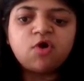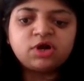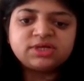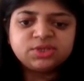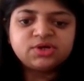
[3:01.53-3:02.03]
and
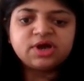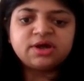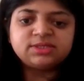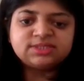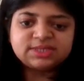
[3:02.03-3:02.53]
what is your
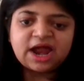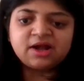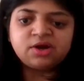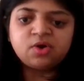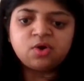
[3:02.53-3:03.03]
current
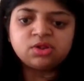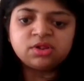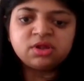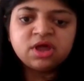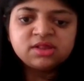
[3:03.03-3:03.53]
stand
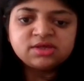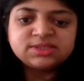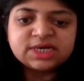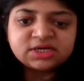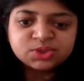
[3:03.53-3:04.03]
on
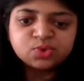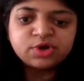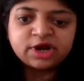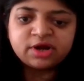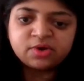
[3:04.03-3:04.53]
the status
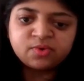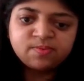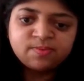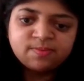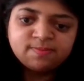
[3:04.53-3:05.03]
quo right now?